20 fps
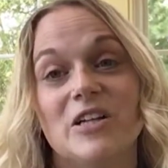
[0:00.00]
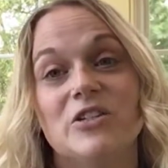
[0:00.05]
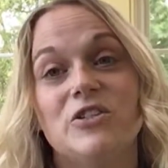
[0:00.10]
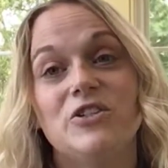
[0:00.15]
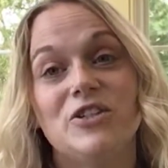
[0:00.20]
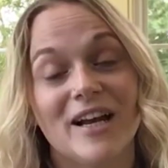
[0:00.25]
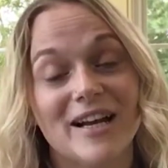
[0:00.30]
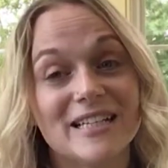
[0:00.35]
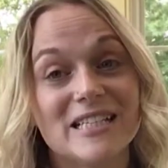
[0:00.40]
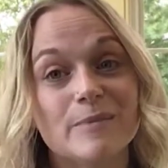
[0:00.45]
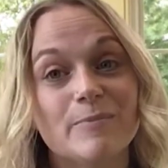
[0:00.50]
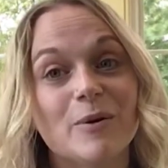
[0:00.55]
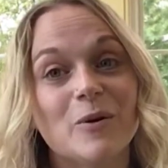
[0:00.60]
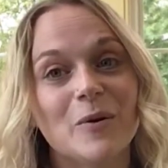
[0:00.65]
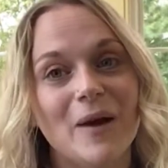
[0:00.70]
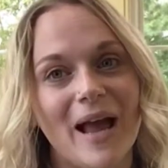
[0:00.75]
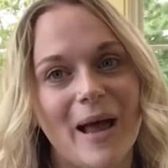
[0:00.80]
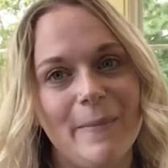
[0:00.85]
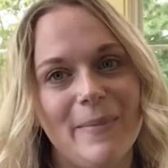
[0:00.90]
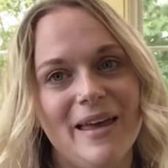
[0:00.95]
Jasper
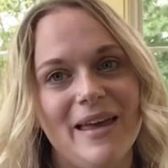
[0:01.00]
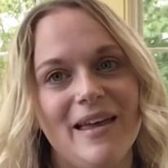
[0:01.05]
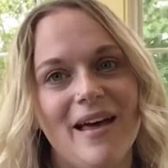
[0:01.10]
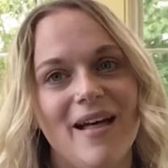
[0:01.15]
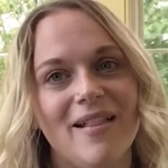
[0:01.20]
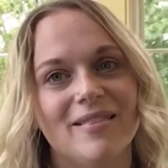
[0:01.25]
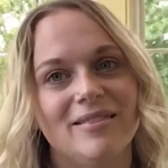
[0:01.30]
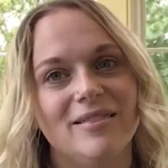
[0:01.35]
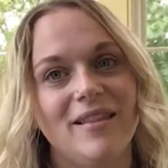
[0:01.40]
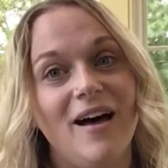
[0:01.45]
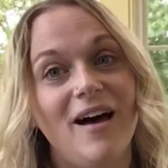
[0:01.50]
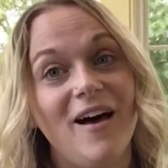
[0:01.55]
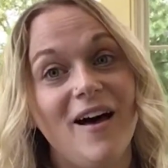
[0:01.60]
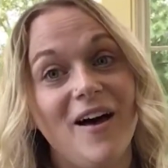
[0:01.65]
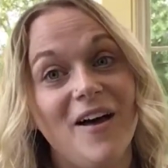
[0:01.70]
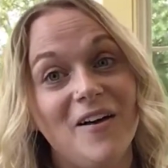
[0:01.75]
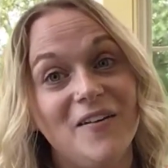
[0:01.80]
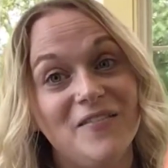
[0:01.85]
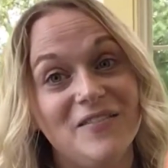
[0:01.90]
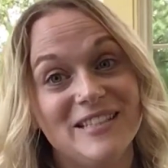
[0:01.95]
Rabbit
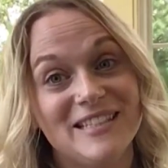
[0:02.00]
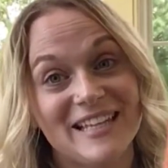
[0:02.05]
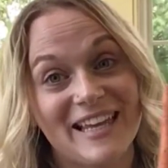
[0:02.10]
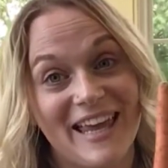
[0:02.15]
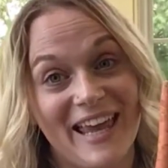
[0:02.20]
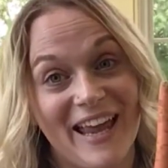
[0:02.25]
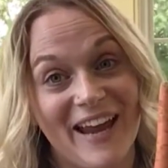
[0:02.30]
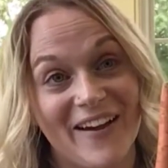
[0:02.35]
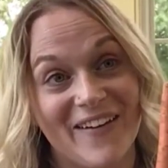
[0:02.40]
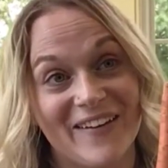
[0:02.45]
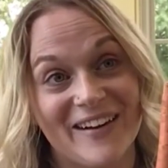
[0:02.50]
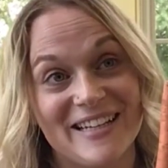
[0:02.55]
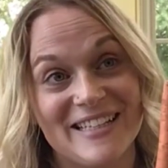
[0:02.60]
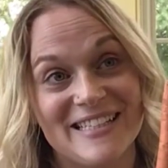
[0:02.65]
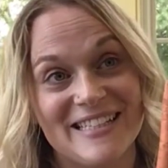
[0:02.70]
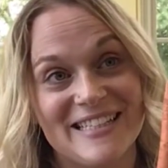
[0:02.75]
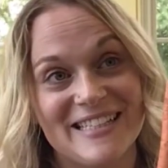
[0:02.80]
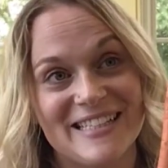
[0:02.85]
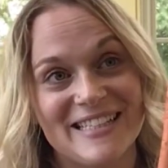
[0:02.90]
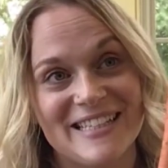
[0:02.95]
loves
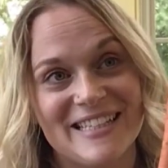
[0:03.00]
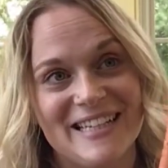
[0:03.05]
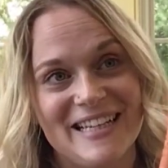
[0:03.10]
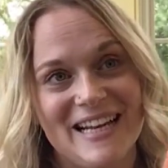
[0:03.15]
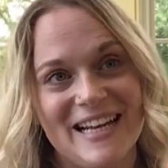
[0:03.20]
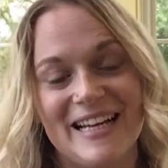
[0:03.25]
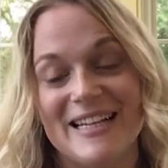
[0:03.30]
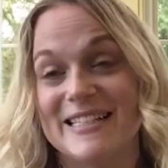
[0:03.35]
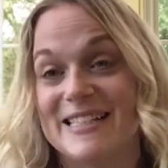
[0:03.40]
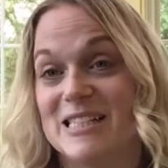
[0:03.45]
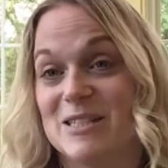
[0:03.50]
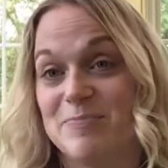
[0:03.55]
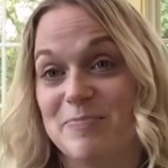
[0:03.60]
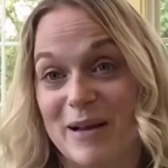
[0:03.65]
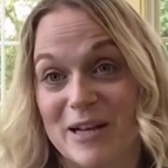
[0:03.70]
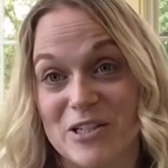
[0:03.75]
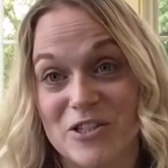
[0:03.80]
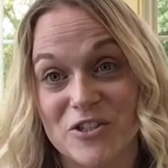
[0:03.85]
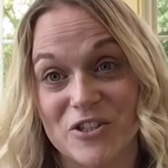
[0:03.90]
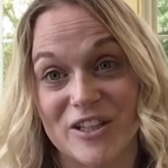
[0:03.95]
carrots,
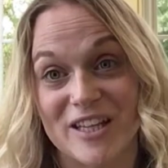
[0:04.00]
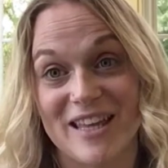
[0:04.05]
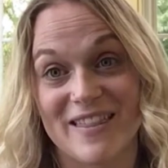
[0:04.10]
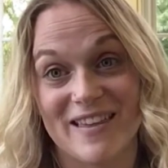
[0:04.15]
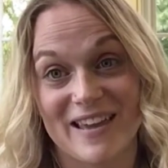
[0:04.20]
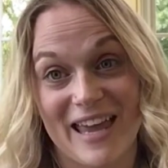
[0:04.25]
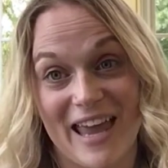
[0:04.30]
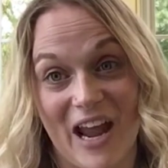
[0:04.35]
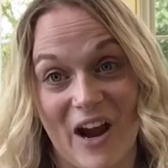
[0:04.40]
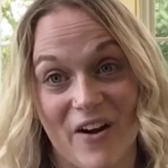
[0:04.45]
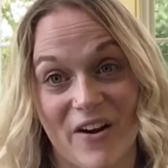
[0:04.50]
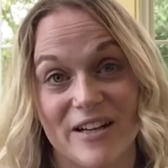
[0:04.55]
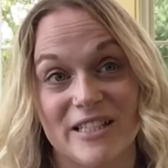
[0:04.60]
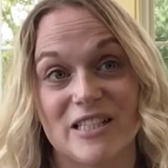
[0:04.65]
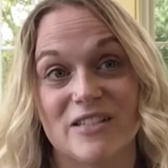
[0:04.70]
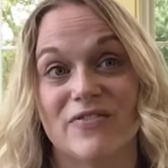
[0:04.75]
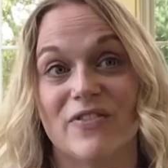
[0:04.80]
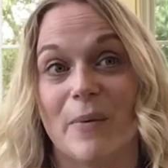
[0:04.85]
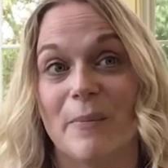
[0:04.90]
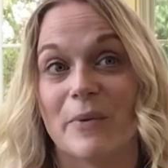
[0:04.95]
especially the
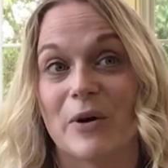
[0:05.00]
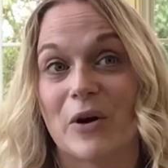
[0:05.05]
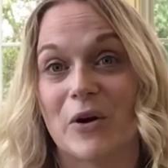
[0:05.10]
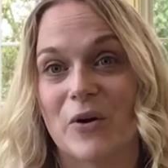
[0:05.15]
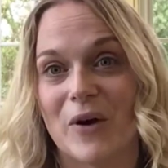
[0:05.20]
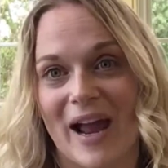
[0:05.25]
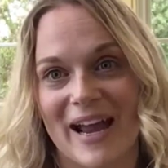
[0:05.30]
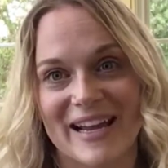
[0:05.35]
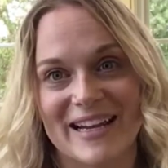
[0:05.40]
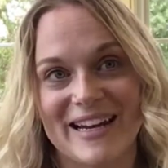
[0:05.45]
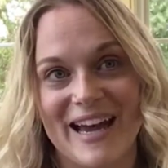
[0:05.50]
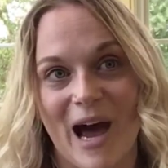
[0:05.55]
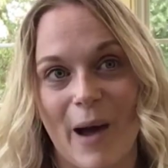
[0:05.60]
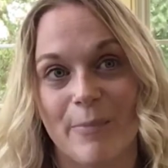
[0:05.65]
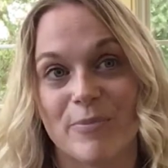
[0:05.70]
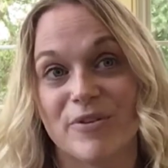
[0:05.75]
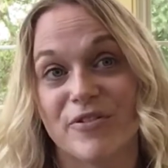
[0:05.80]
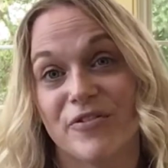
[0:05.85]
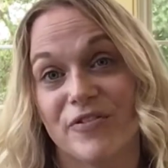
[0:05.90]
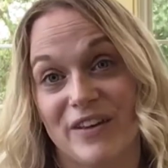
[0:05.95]
carrots from
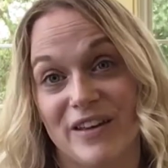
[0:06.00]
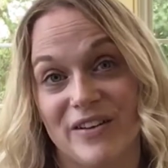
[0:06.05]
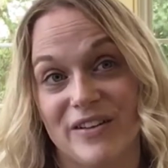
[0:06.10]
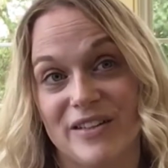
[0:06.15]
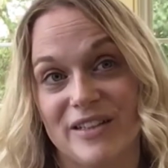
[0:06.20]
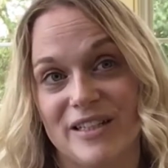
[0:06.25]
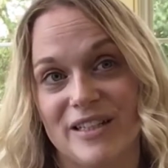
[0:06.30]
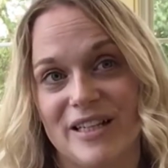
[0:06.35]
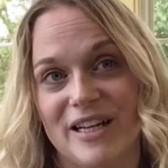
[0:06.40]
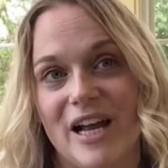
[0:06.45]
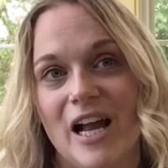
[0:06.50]
Krakenhopper Field.